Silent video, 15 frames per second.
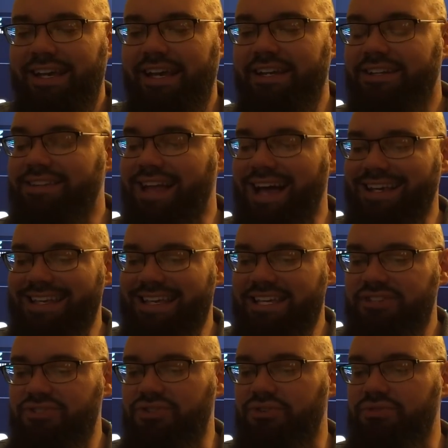8 o'clock
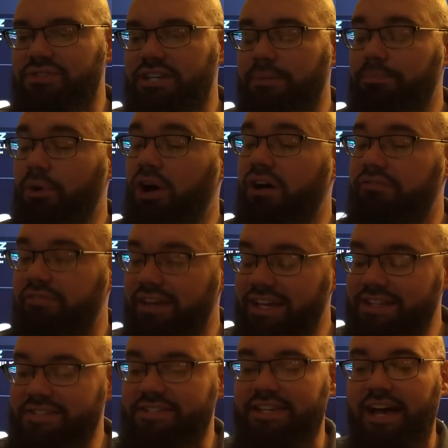Eastern tip-off
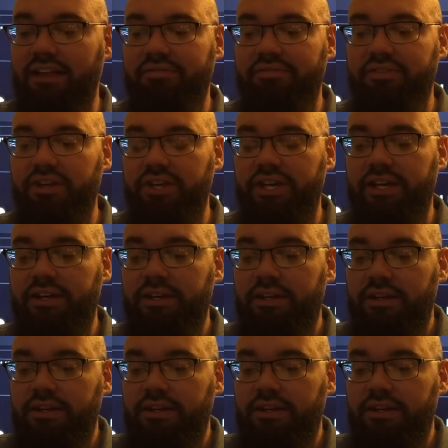in South Philly.